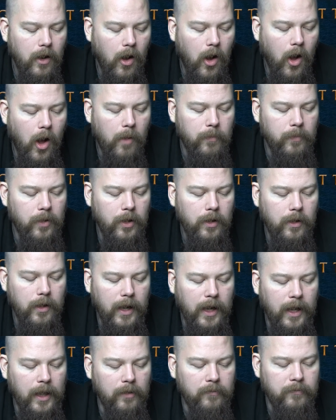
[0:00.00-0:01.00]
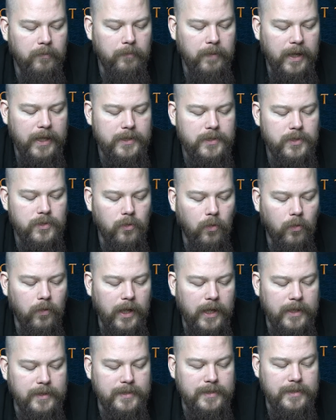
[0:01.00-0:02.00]
Armor, elven made
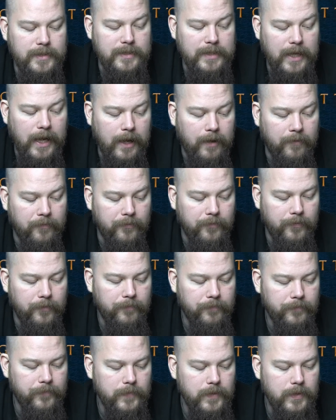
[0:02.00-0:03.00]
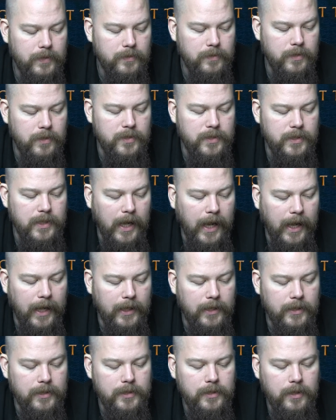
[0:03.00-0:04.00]
sword and staff. So he's
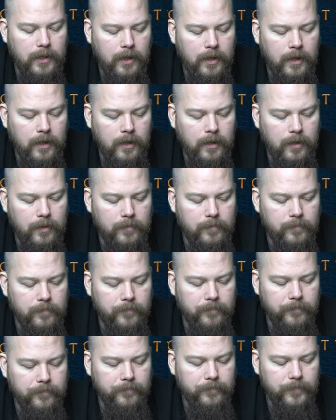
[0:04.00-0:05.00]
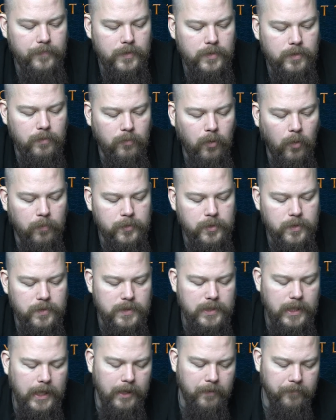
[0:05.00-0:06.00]
gained some
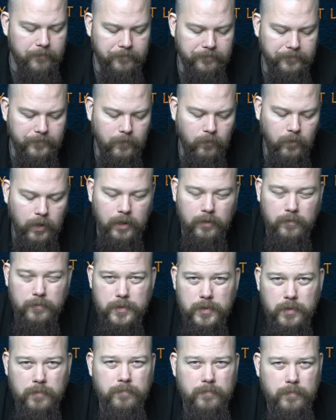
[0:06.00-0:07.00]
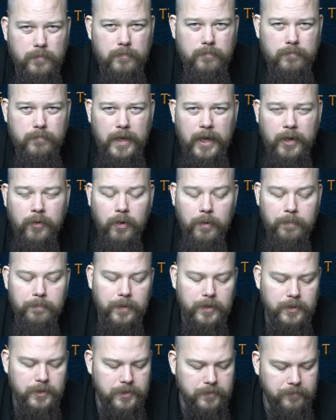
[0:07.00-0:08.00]
options there, well, some
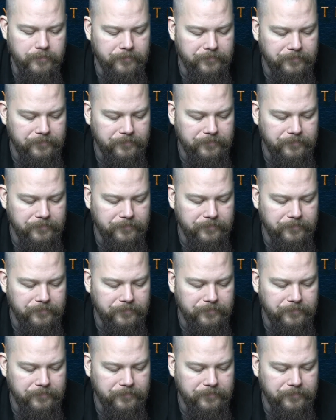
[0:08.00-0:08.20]
equipment.